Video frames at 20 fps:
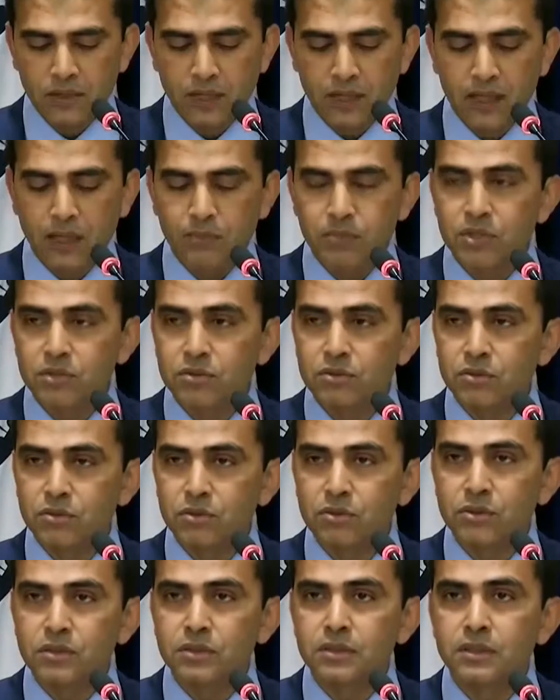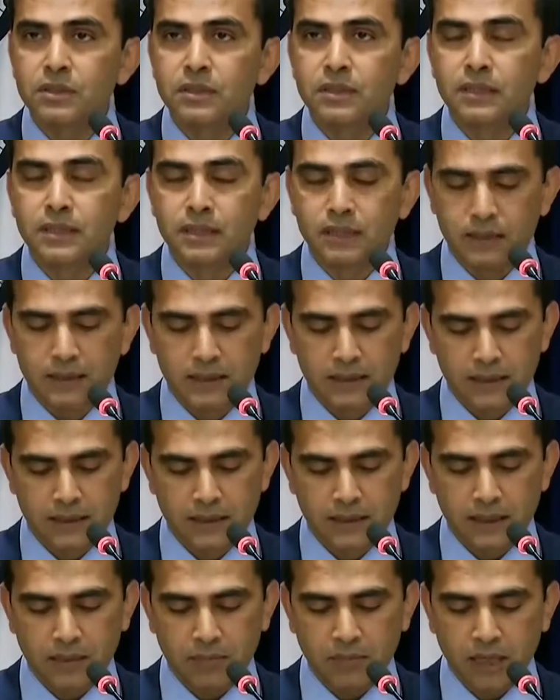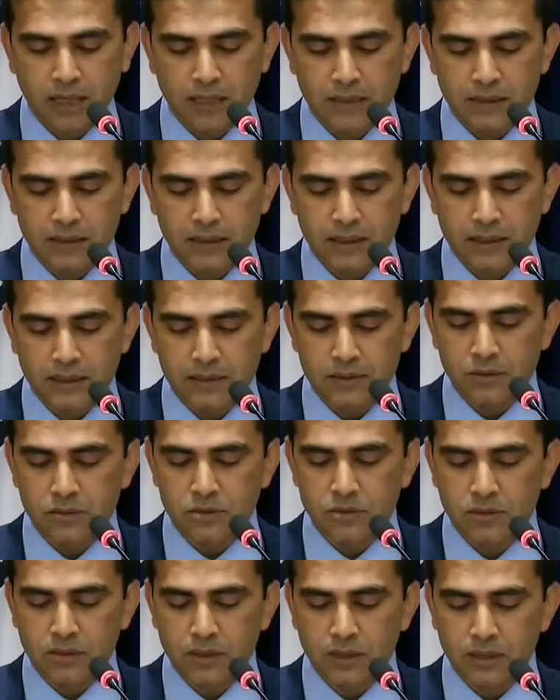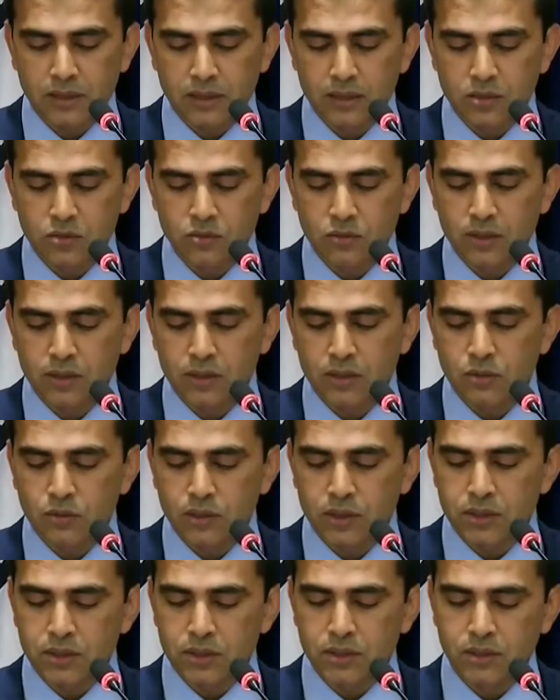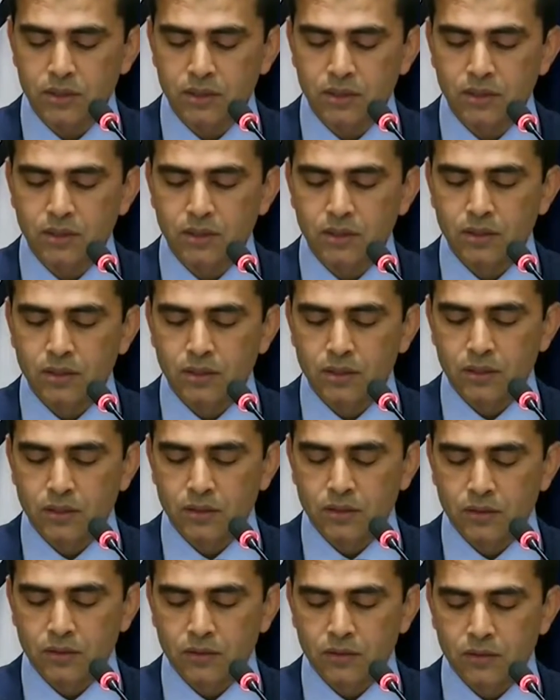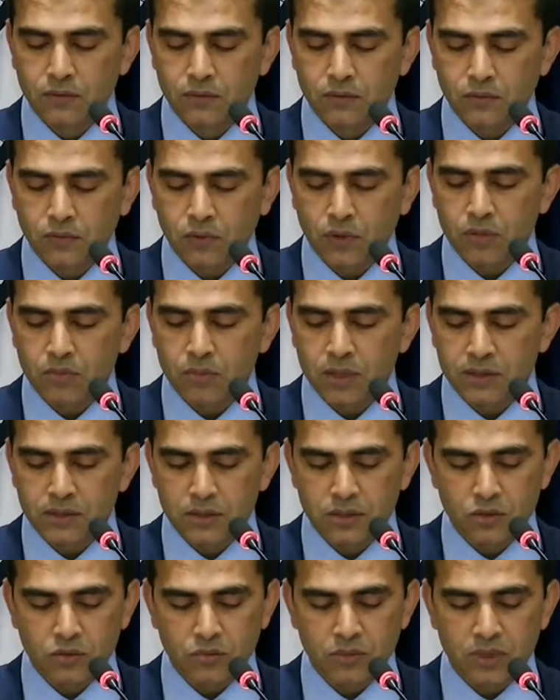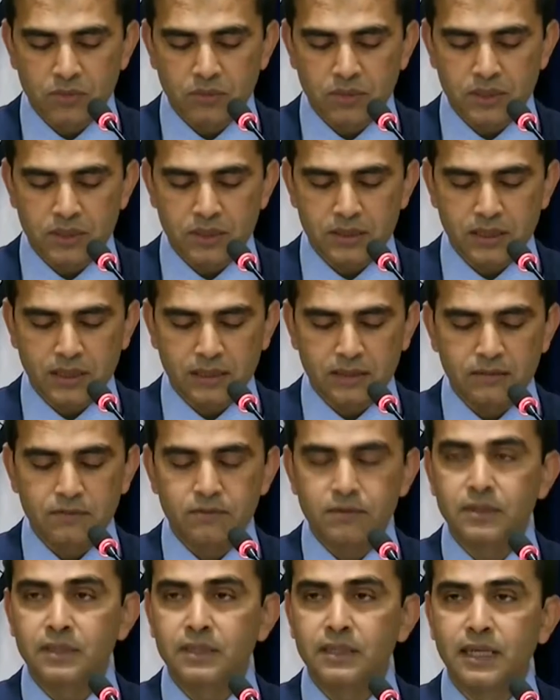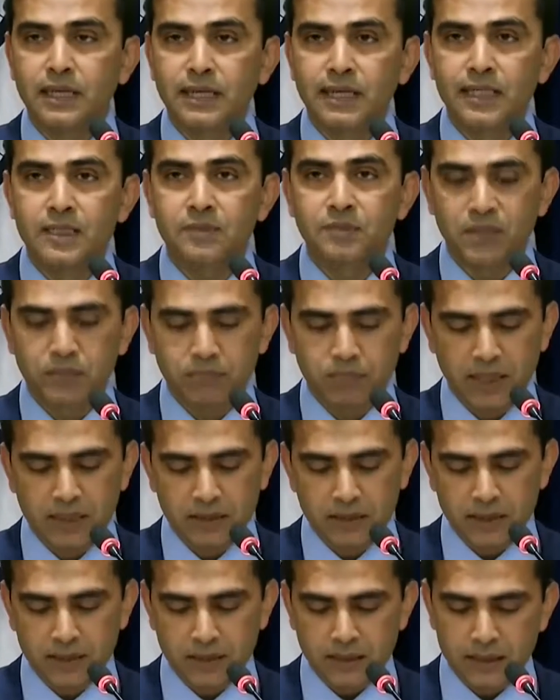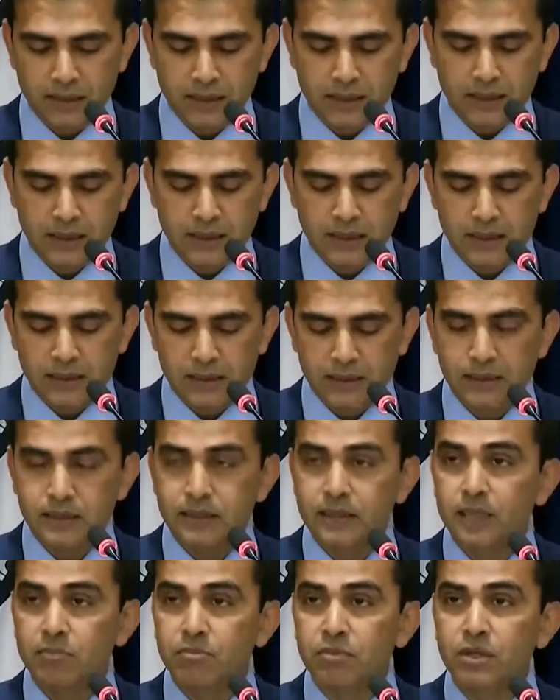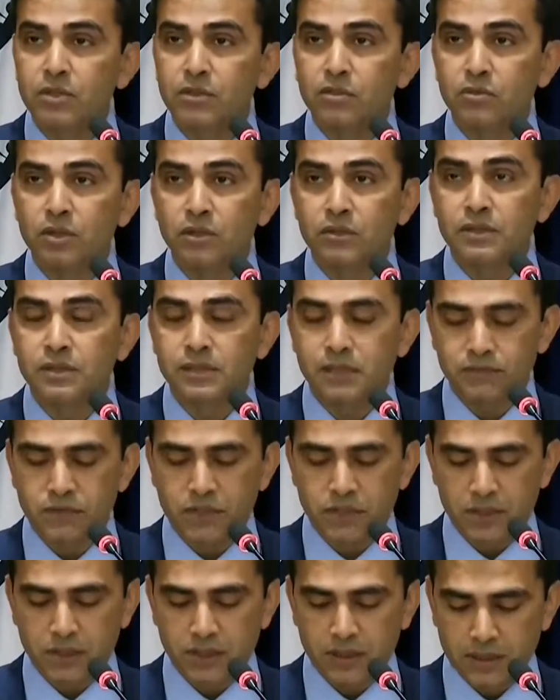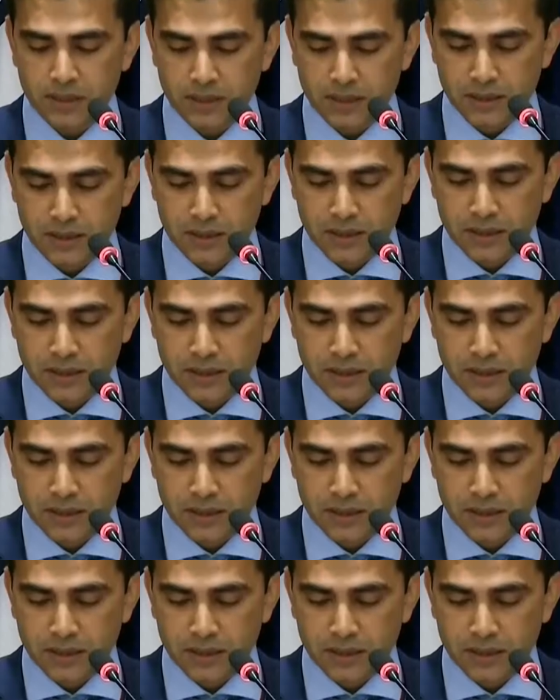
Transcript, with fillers: We are happy to note that Pakistan has also agreed to a request for mother to meet Mr. Jadhav that has been pending since April 2017.